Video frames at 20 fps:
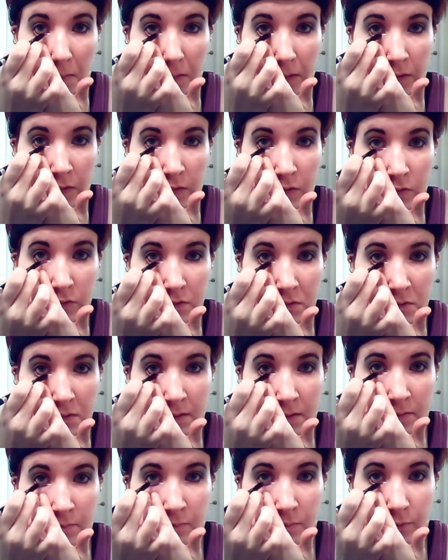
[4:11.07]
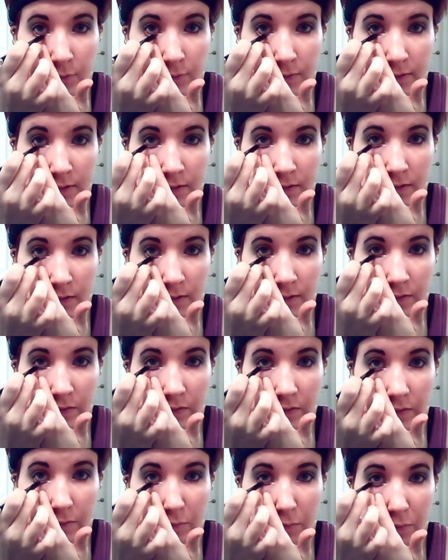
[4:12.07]
usually I'm pretty
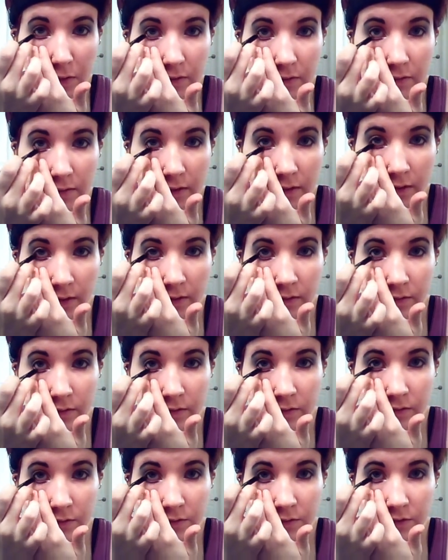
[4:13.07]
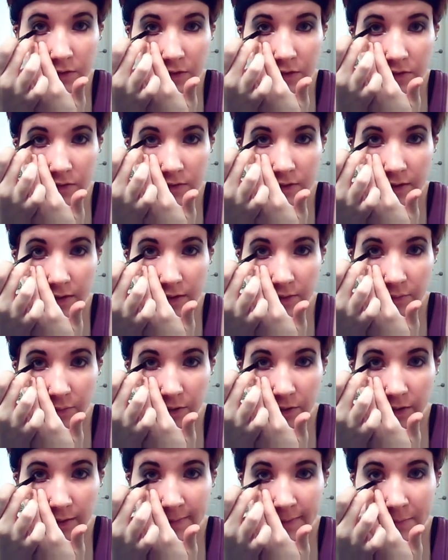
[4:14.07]
lazy about that, just because I
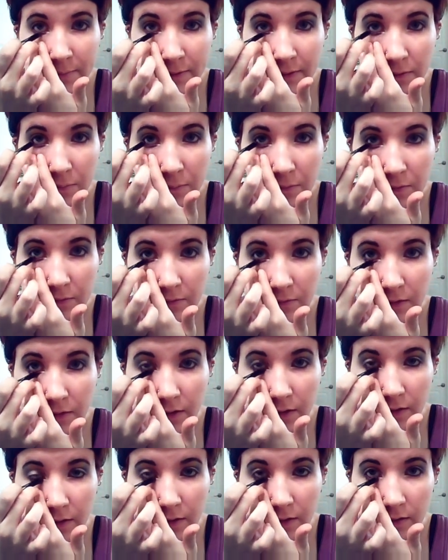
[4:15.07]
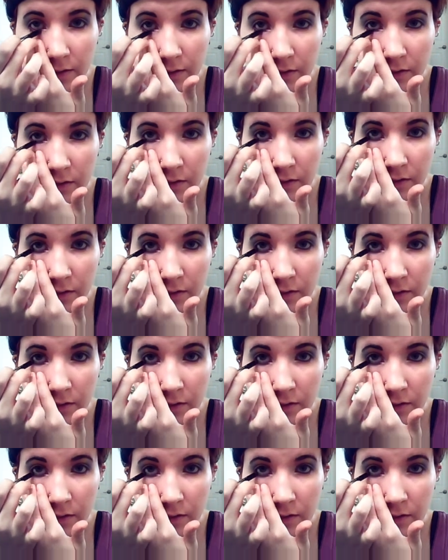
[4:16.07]
wear eye makeup every day.